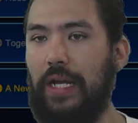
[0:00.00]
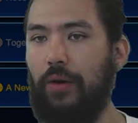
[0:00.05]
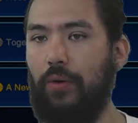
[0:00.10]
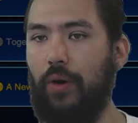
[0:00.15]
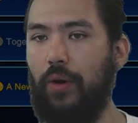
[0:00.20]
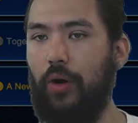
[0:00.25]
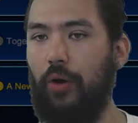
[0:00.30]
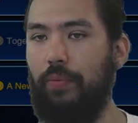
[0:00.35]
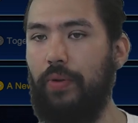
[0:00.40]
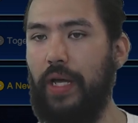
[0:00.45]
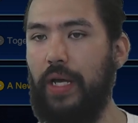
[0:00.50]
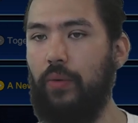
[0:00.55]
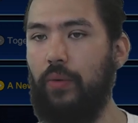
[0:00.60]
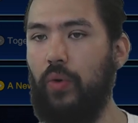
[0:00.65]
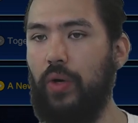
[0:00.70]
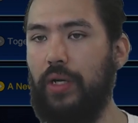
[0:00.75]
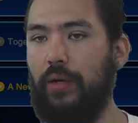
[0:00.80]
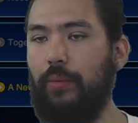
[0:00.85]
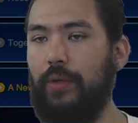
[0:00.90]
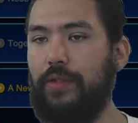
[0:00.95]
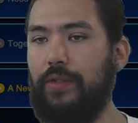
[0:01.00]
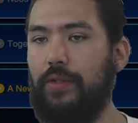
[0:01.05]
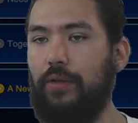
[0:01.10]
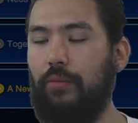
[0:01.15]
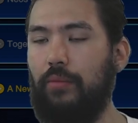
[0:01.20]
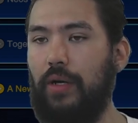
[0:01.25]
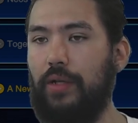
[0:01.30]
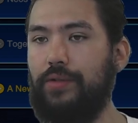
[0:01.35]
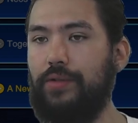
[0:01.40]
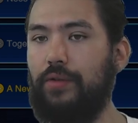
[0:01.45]
Play one Elemental Hero
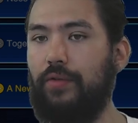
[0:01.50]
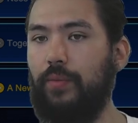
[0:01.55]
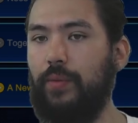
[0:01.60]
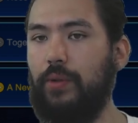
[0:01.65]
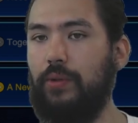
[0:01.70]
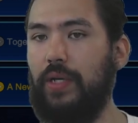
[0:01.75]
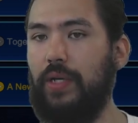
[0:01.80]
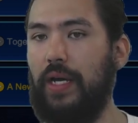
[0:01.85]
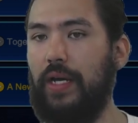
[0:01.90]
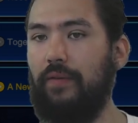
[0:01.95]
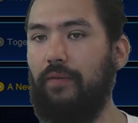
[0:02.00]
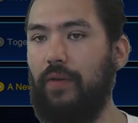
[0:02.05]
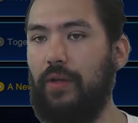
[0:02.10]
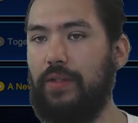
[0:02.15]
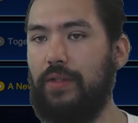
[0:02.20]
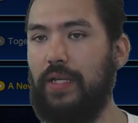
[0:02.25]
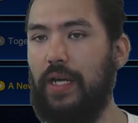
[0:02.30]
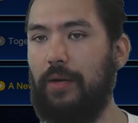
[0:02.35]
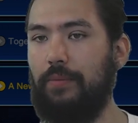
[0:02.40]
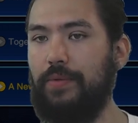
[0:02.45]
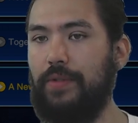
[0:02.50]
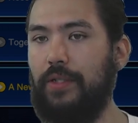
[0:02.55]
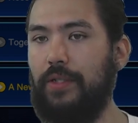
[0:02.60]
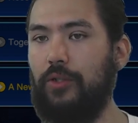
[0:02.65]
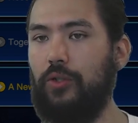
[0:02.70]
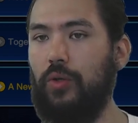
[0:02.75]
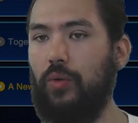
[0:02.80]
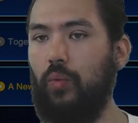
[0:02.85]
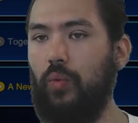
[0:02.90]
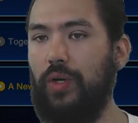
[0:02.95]
monster from your deck in an attack
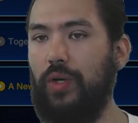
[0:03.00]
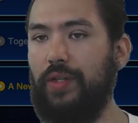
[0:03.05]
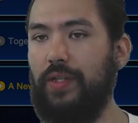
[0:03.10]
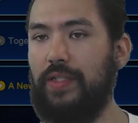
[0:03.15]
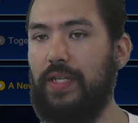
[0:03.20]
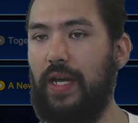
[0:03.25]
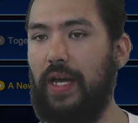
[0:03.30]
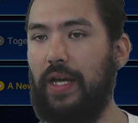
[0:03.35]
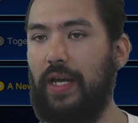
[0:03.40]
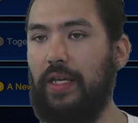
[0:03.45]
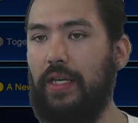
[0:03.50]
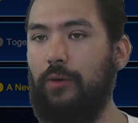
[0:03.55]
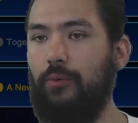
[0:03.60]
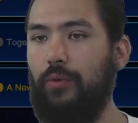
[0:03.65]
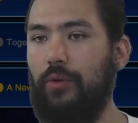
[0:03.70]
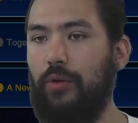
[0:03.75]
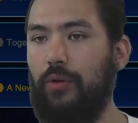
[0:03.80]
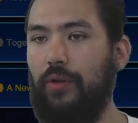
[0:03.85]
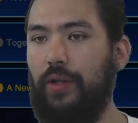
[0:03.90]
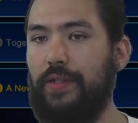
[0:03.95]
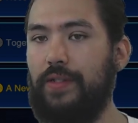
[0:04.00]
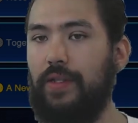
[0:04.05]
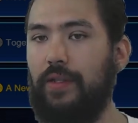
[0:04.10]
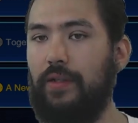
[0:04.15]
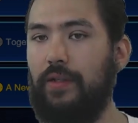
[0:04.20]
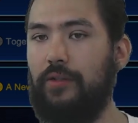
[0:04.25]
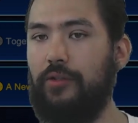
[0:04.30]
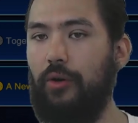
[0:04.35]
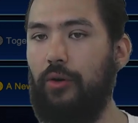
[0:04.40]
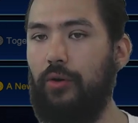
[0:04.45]
position with attack equal or less than the
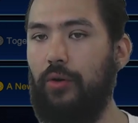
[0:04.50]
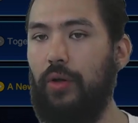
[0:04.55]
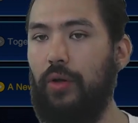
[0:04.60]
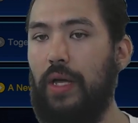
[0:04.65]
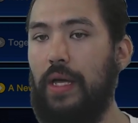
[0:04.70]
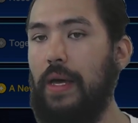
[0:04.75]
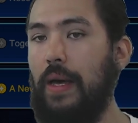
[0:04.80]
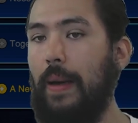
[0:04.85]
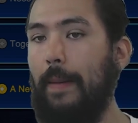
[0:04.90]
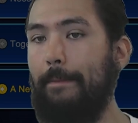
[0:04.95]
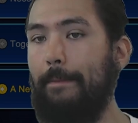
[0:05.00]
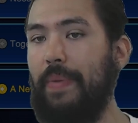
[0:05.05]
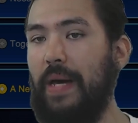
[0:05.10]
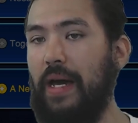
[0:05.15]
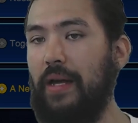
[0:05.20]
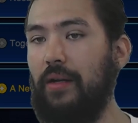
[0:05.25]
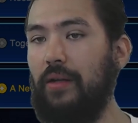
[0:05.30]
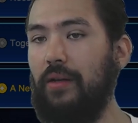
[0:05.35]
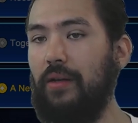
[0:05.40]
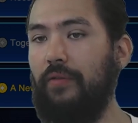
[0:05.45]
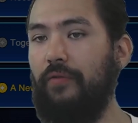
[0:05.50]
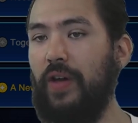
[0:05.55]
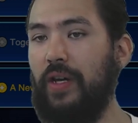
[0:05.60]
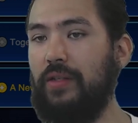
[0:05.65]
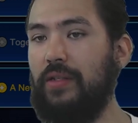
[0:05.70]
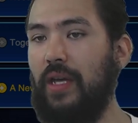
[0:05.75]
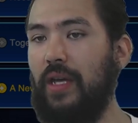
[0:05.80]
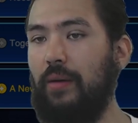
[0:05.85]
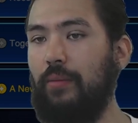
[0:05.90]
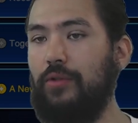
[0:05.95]
total battle and effect
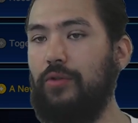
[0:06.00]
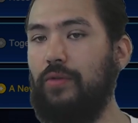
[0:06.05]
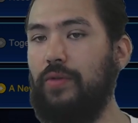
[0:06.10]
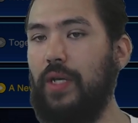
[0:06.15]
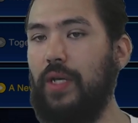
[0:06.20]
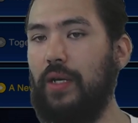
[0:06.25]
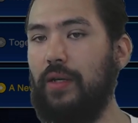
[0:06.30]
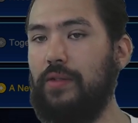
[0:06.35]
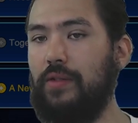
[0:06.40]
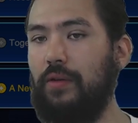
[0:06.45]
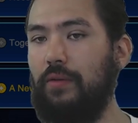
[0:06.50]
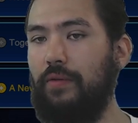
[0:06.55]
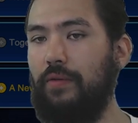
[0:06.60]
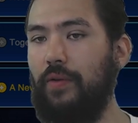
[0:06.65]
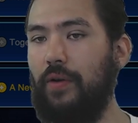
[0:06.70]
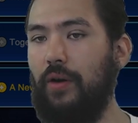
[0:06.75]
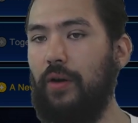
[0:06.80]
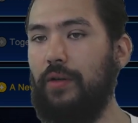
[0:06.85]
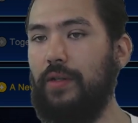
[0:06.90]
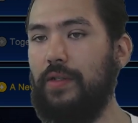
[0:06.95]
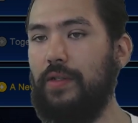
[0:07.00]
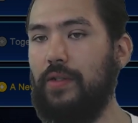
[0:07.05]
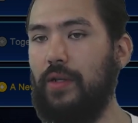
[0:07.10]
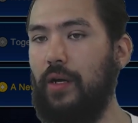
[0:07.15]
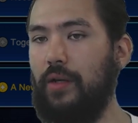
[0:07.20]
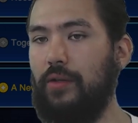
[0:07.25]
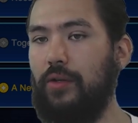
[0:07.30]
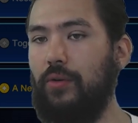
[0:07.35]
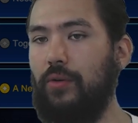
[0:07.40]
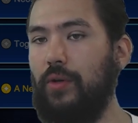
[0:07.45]
damage you've taken so far in this
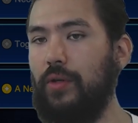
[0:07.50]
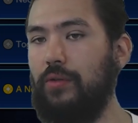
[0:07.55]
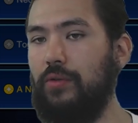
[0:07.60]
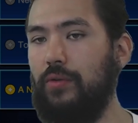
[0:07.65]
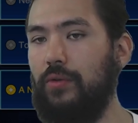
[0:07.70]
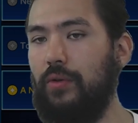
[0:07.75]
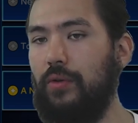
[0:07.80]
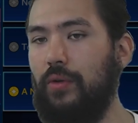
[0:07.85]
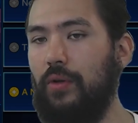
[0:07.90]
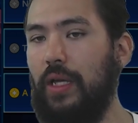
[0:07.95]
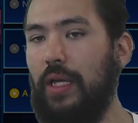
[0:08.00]
ongoing duel.